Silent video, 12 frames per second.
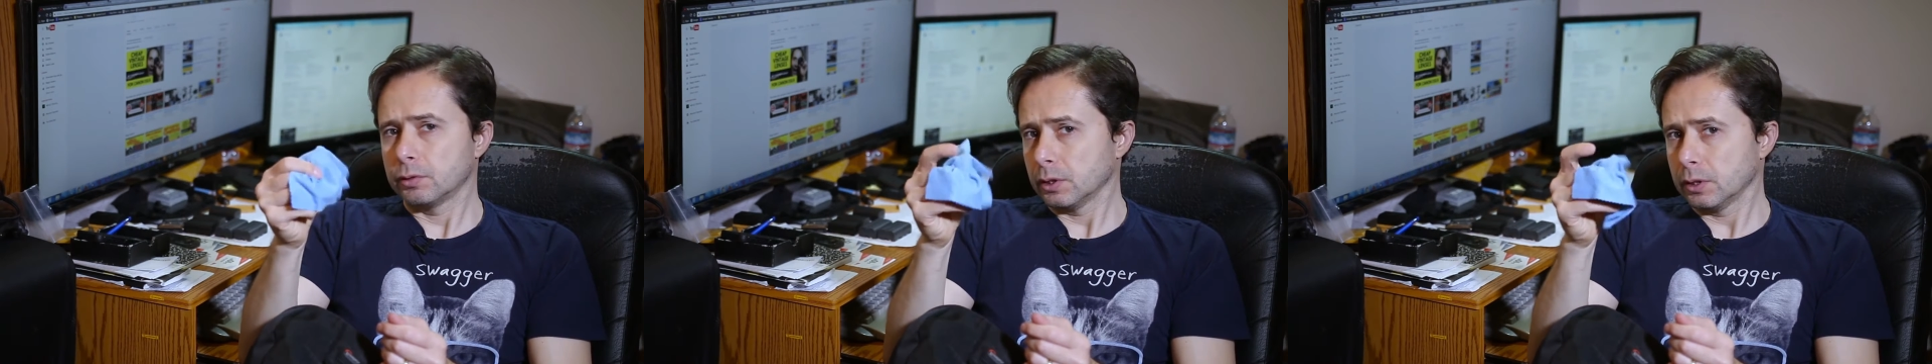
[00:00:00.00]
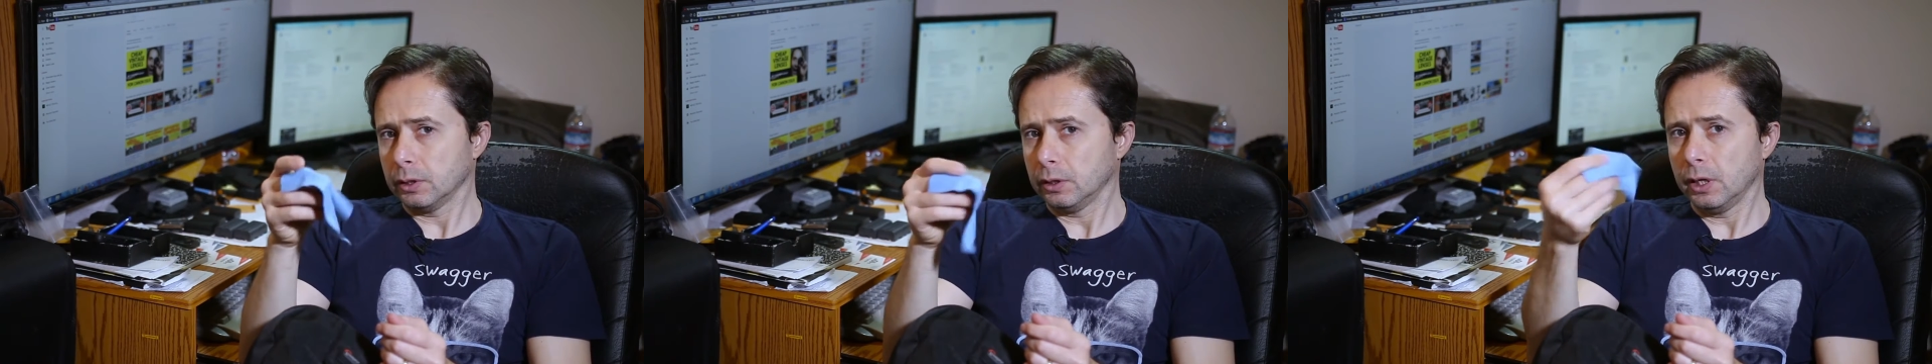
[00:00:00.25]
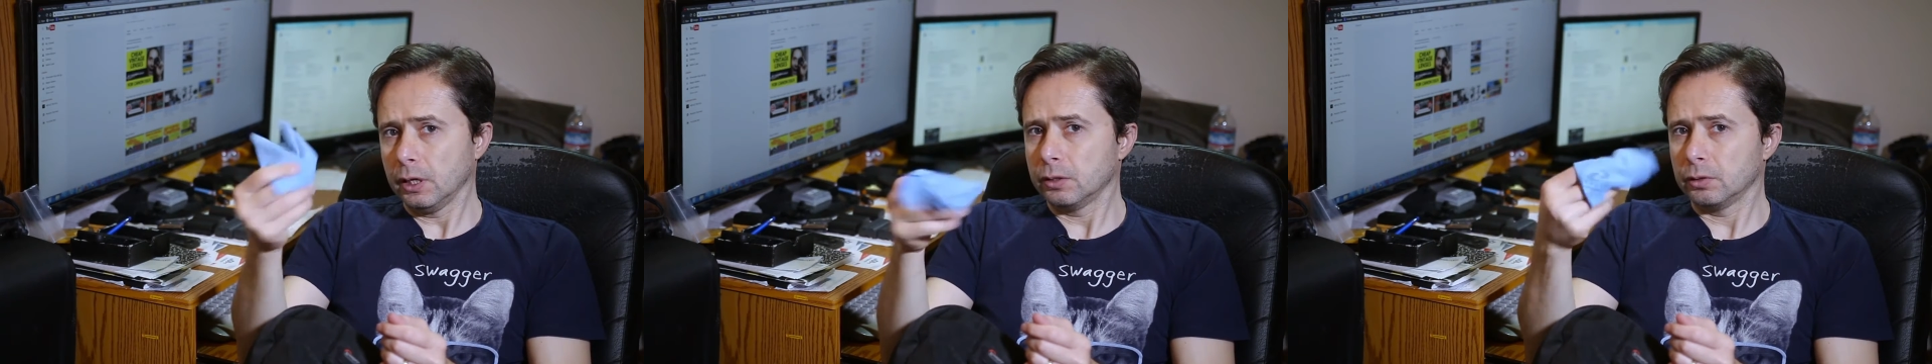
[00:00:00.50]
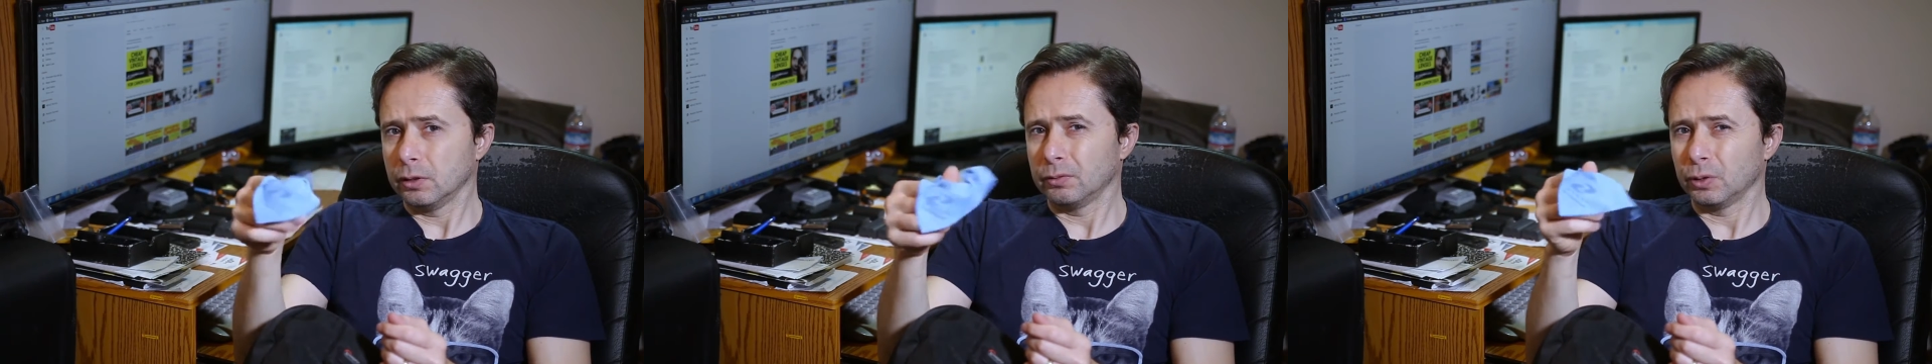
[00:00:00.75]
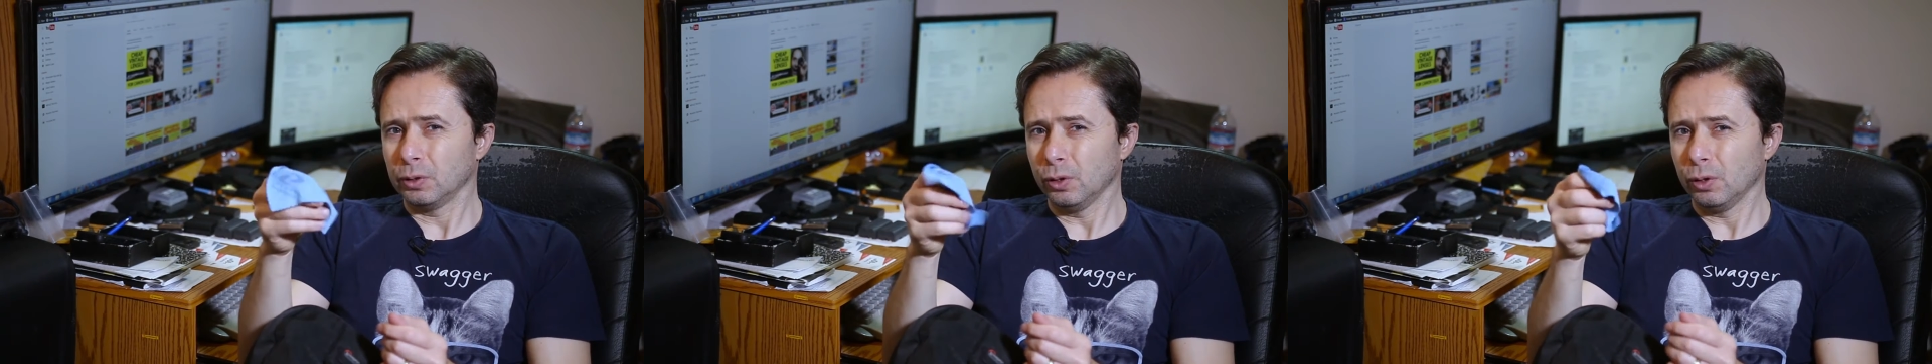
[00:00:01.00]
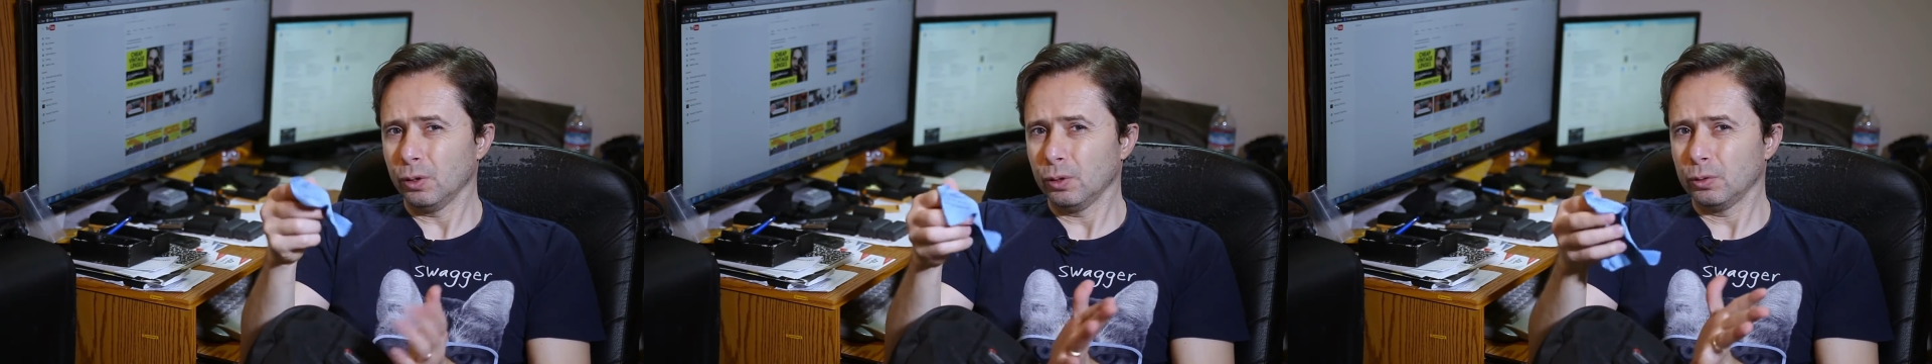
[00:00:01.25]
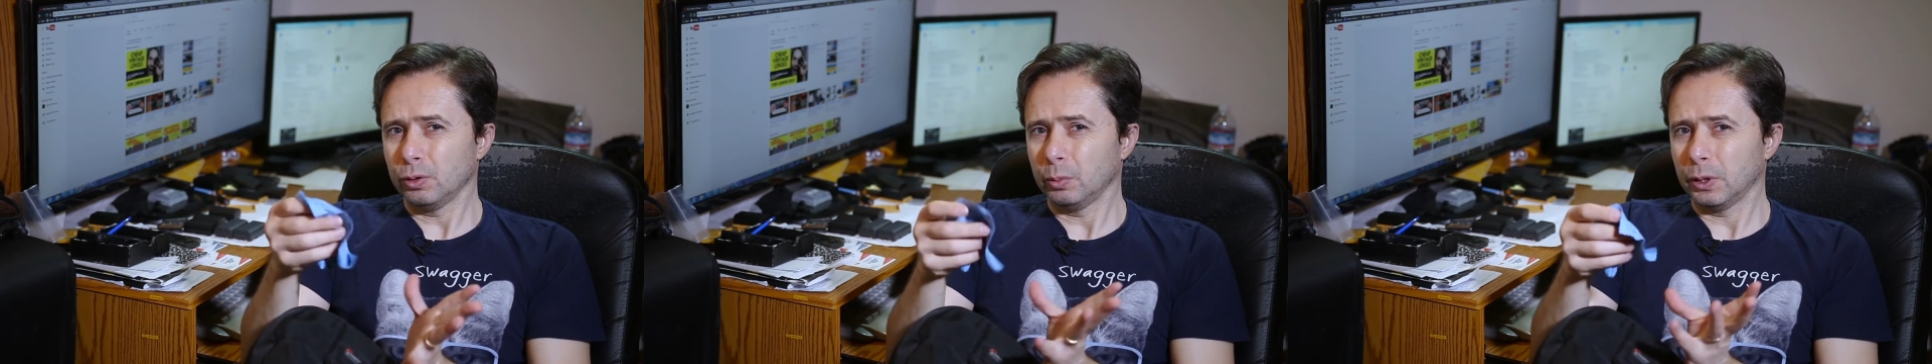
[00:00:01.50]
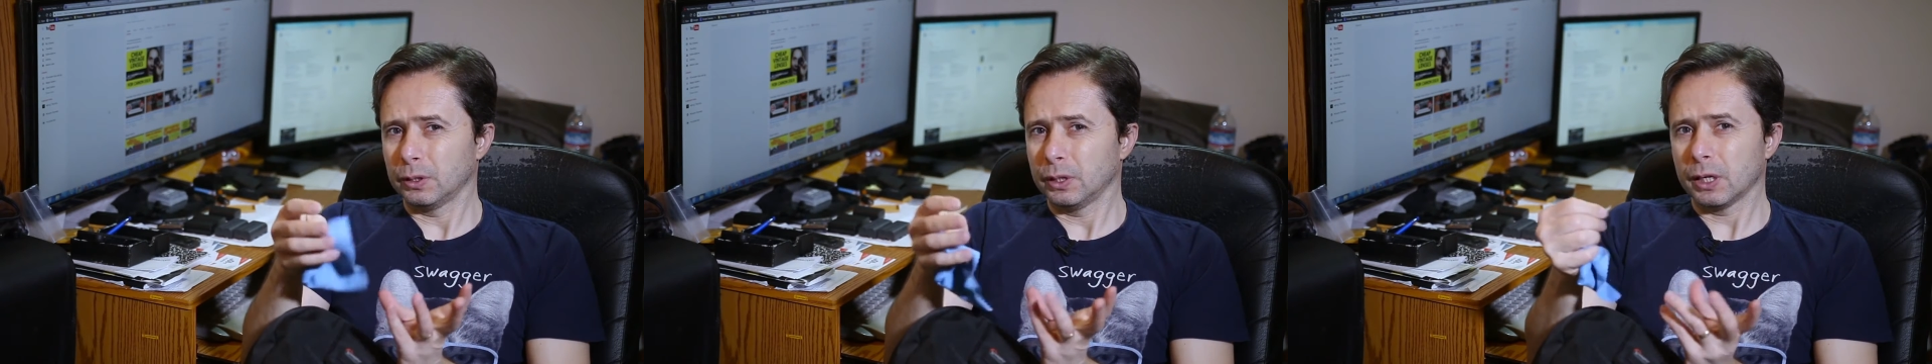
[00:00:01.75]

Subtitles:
just in case, you never know, you might